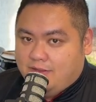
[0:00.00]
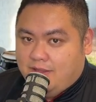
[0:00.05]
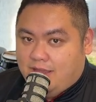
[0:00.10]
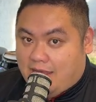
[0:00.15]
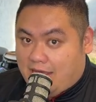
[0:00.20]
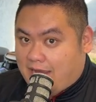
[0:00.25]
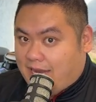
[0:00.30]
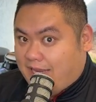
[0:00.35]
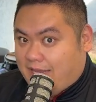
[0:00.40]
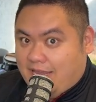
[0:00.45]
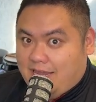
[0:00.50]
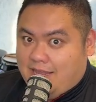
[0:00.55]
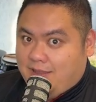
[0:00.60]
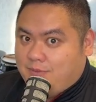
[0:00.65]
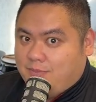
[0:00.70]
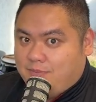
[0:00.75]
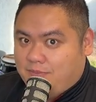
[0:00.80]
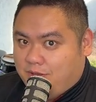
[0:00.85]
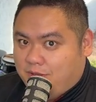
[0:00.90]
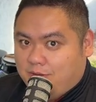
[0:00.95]
I
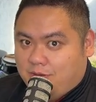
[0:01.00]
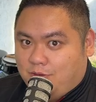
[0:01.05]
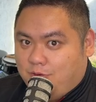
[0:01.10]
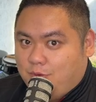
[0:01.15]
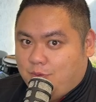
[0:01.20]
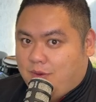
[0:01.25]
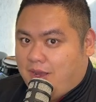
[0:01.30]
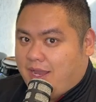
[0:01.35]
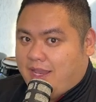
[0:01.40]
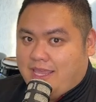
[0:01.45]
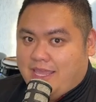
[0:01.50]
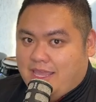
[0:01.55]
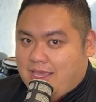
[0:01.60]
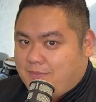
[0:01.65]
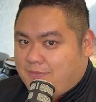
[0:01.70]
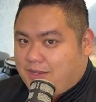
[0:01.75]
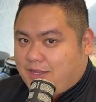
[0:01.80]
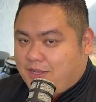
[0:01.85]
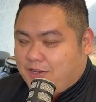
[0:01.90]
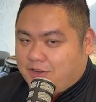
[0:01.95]
am who I
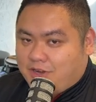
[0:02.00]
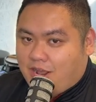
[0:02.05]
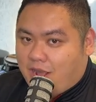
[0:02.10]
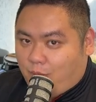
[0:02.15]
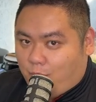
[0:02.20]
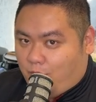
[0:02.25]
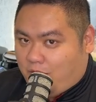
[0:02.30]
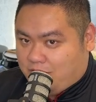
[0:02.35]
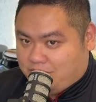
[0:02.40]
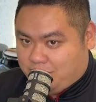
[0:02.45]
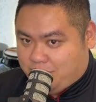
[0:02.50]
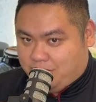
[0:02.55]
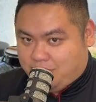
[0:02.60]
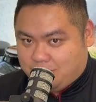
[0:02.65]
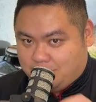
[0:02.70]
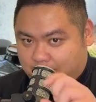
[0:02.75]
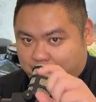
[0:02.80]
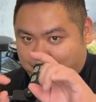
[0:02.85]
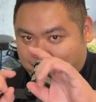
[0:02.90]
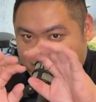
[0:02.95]
am and you're not watching
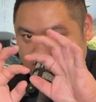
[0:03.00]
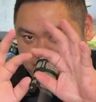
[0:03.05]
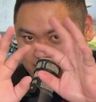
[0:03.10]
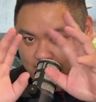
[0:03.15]
some